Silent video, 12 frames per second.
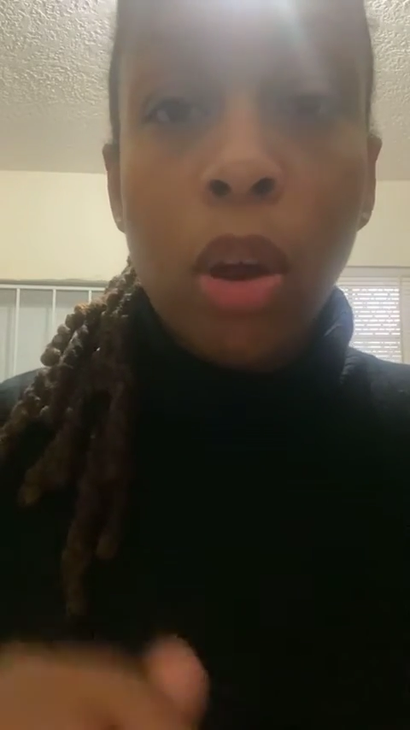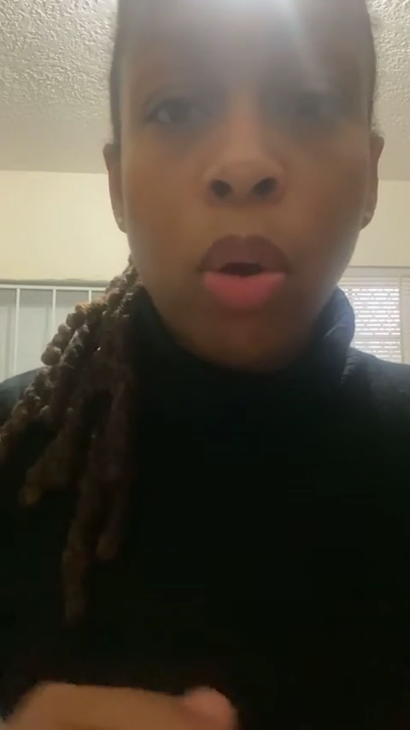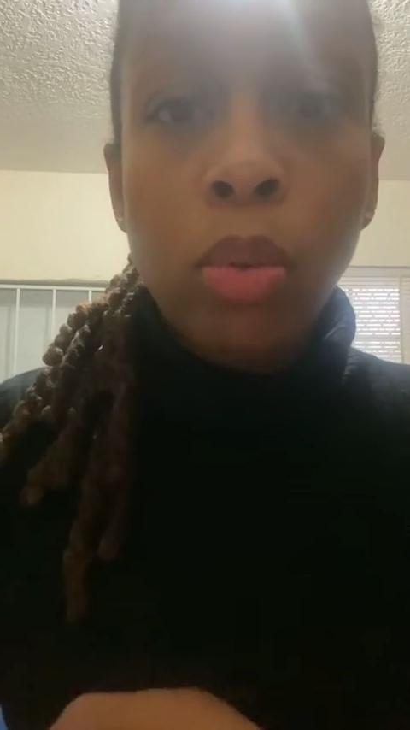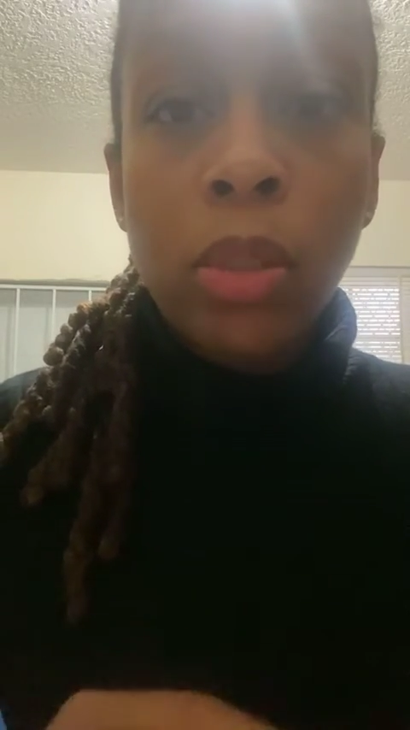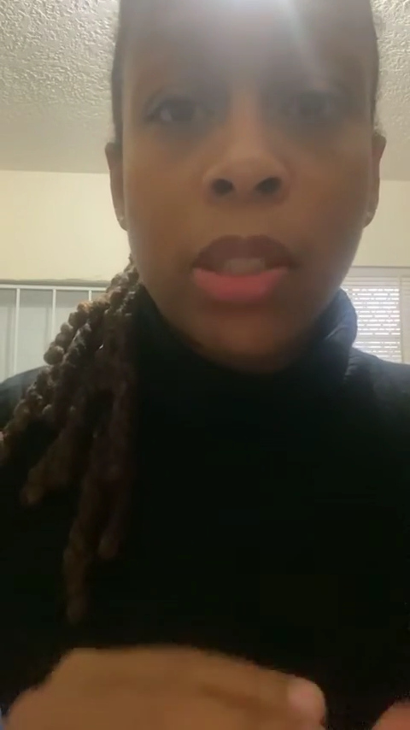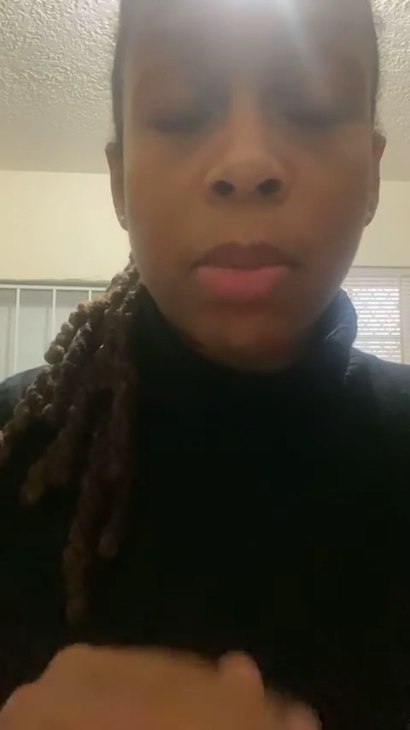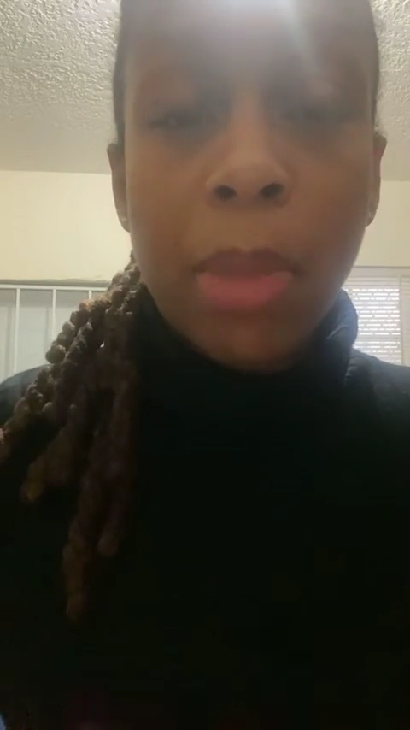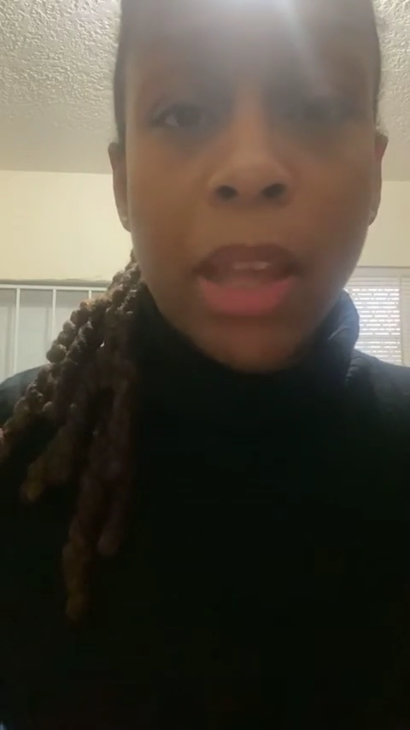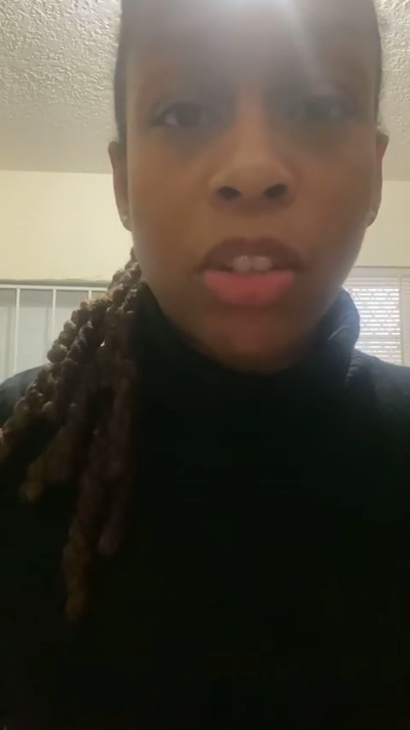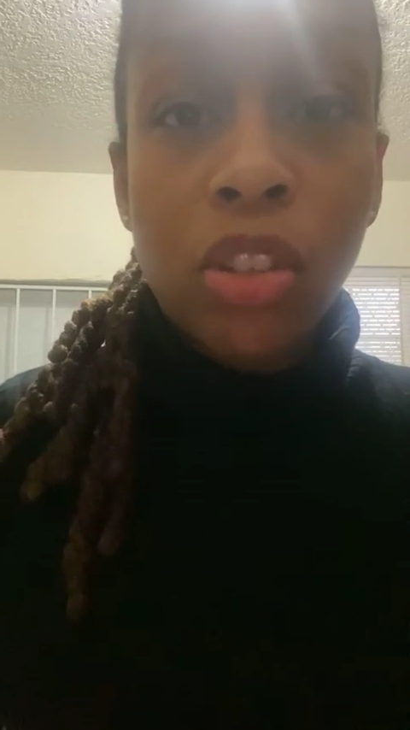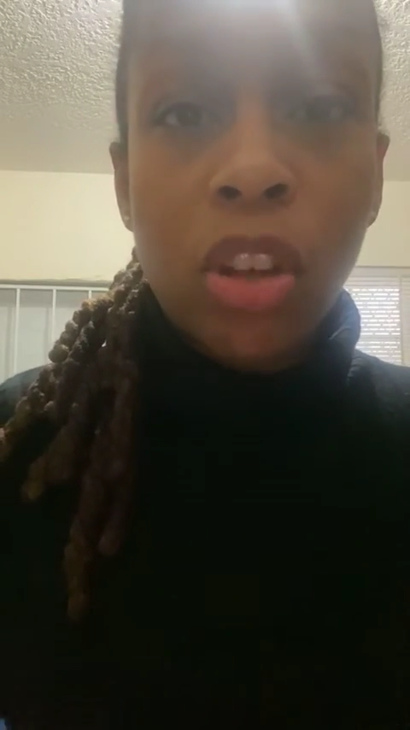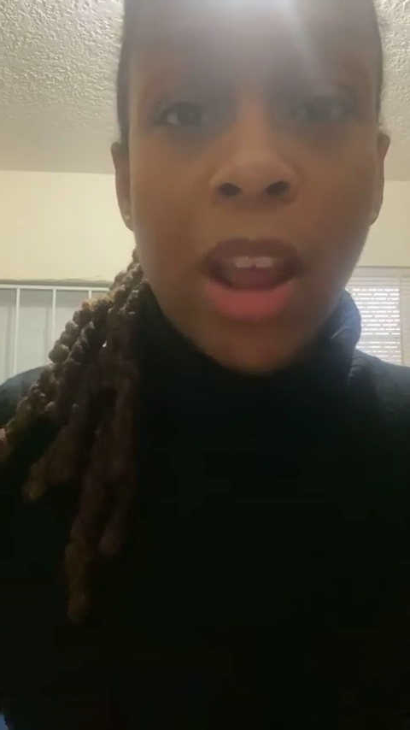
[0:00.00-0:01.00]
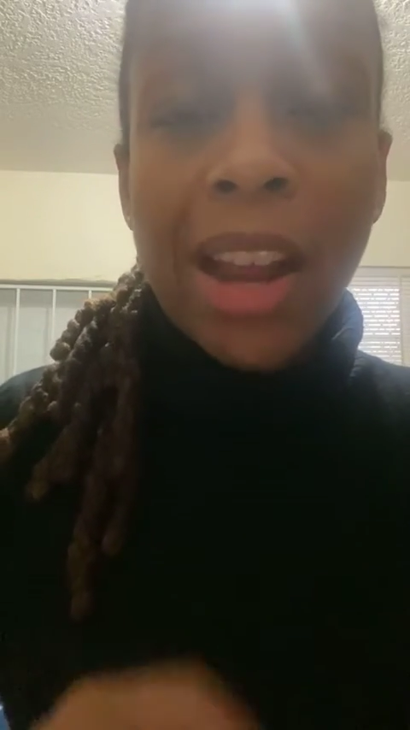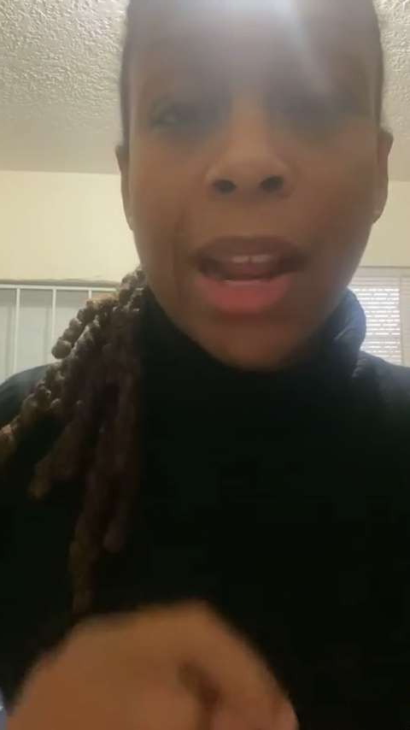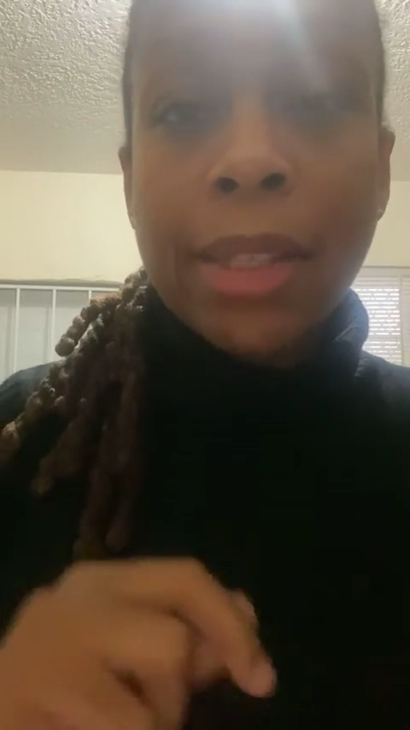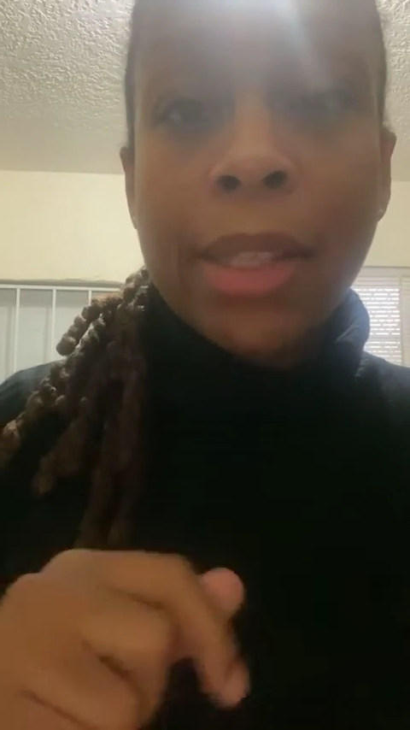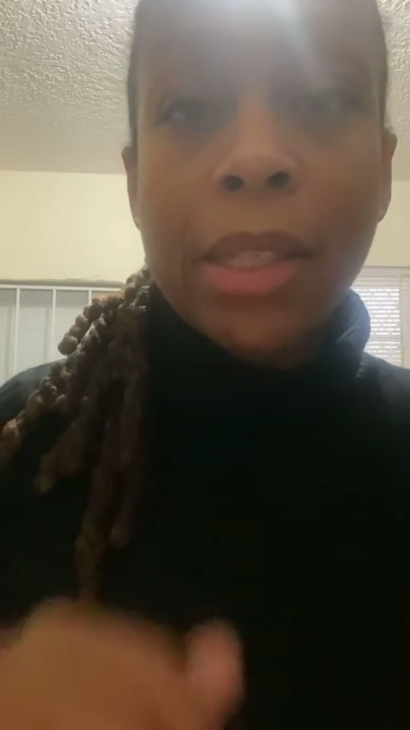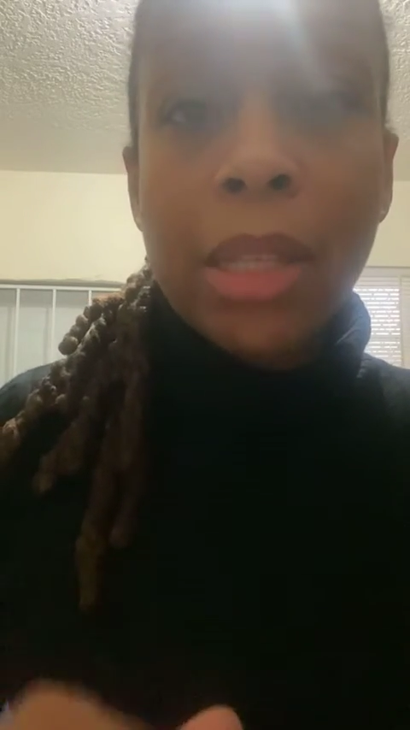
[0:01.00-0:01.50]
oats mixture, and
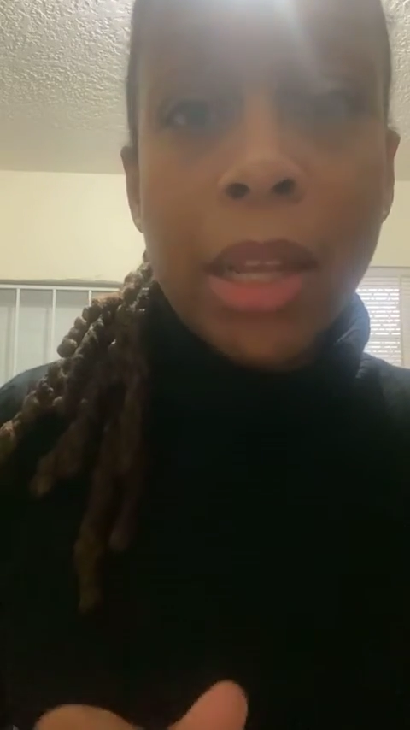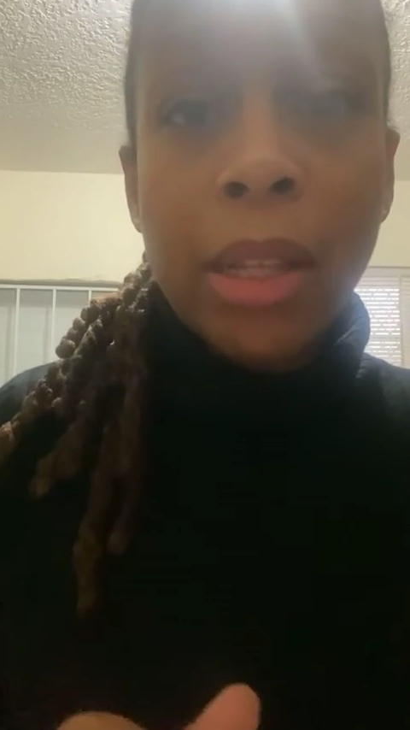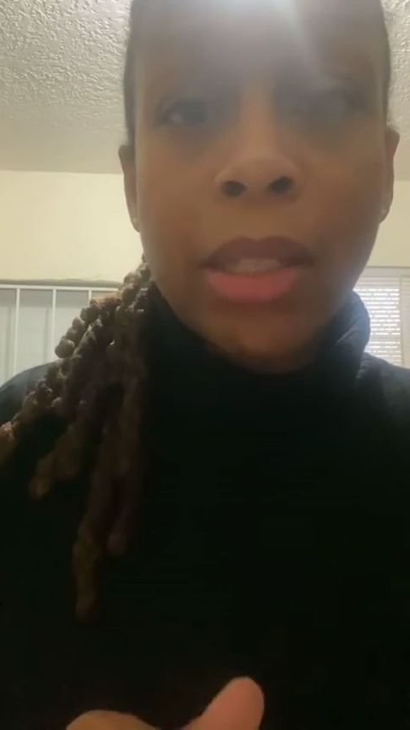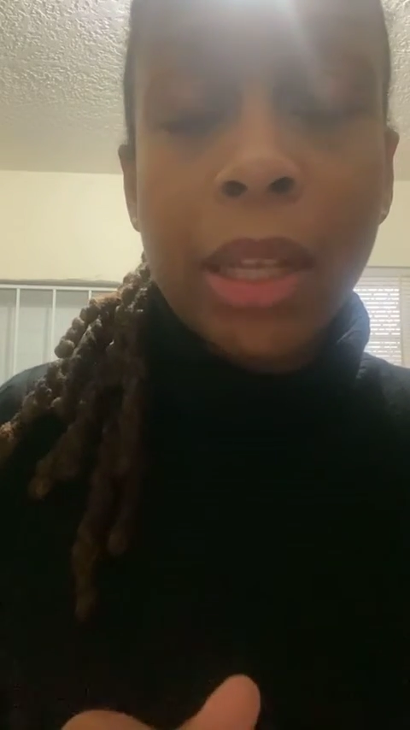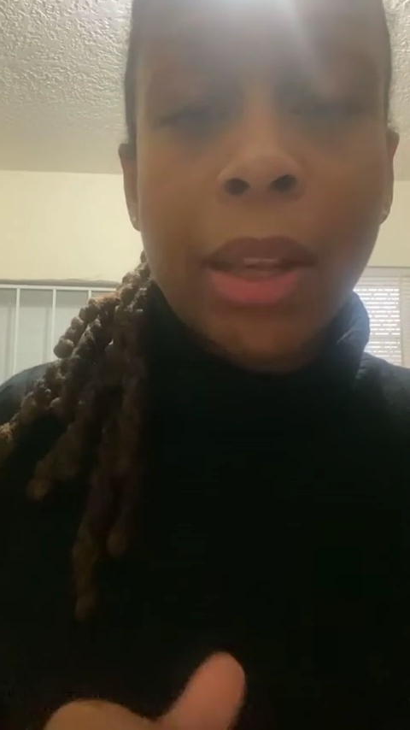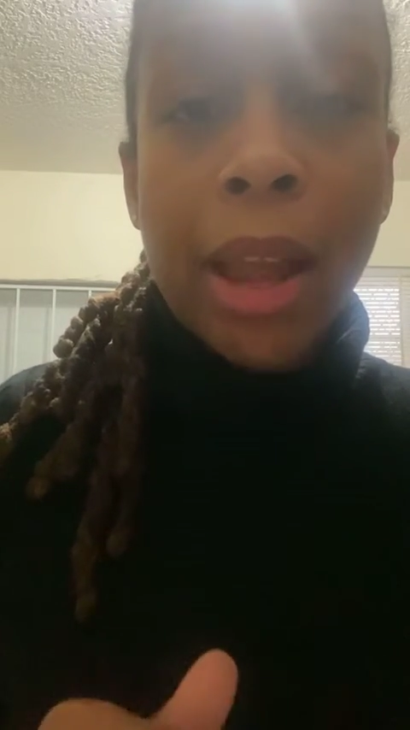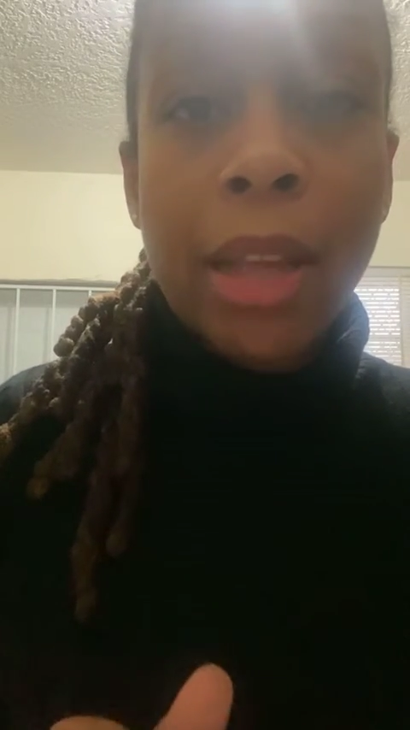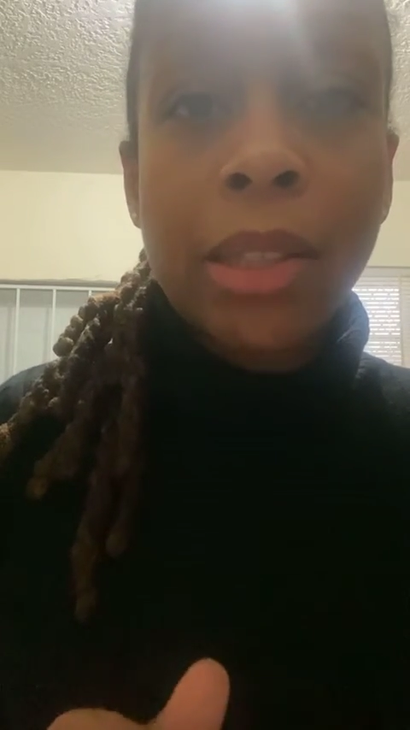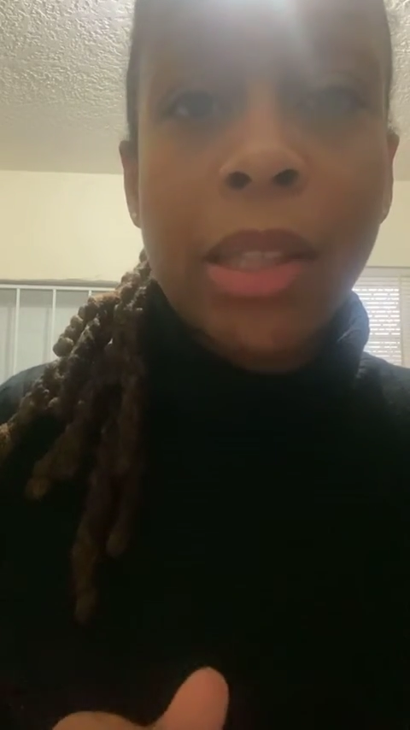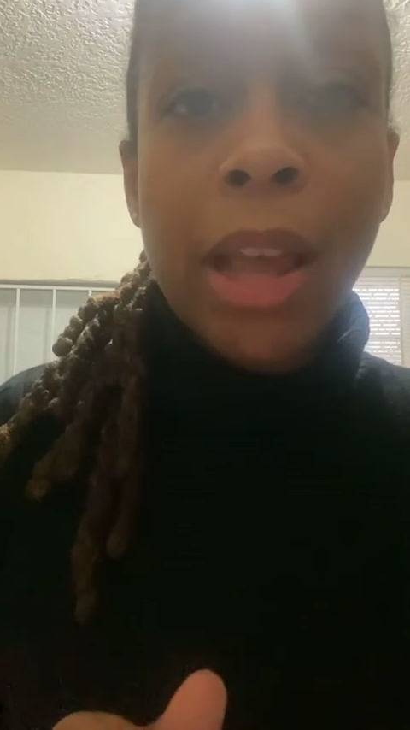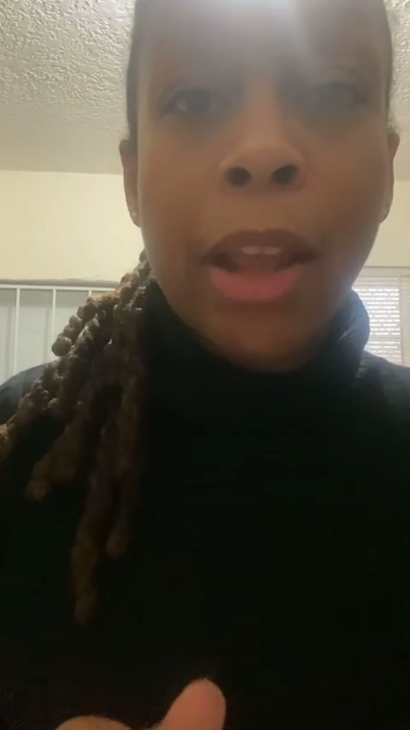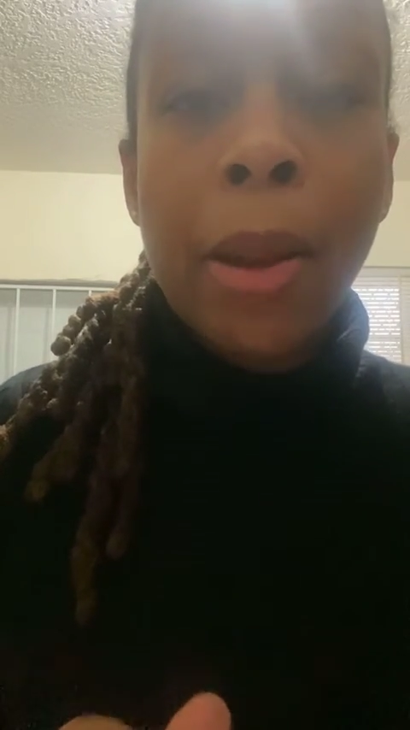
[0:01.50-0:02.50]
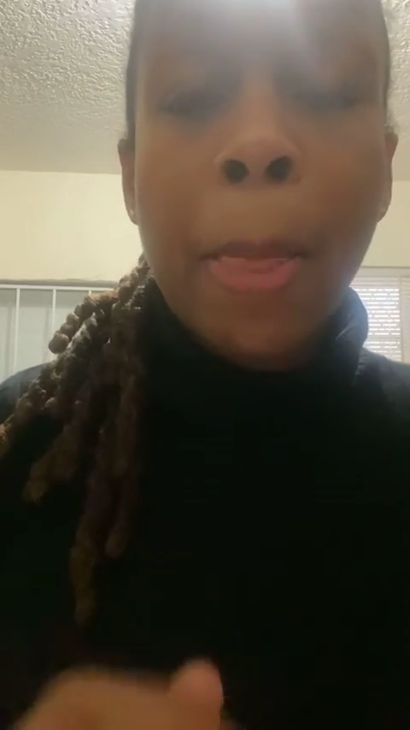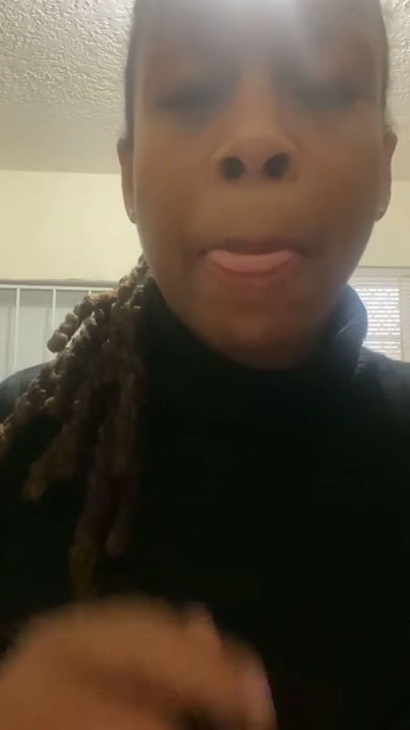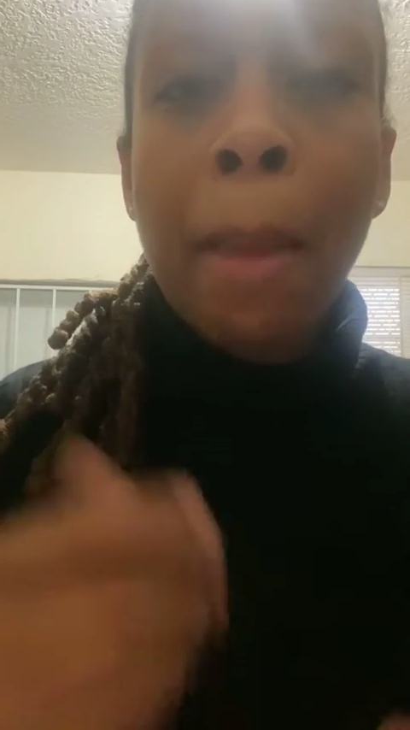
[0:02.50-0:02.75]
I sealed it last night.